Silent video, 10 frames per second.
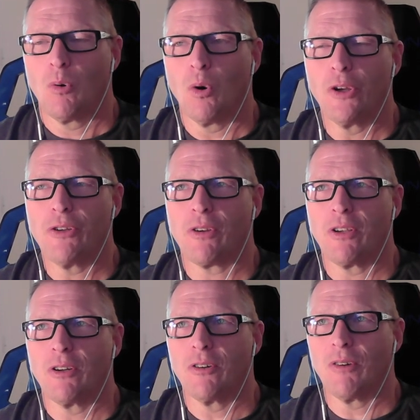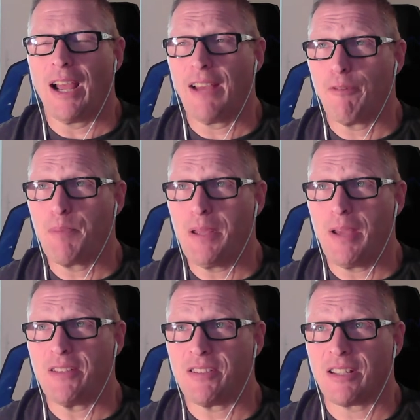Or you can go, I have a
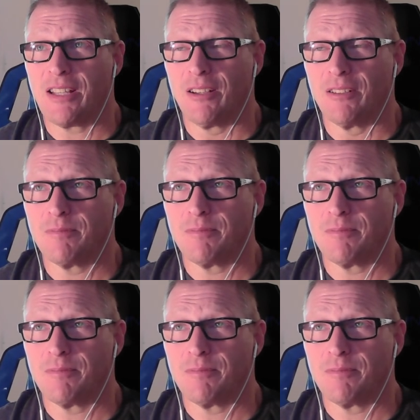PBase account,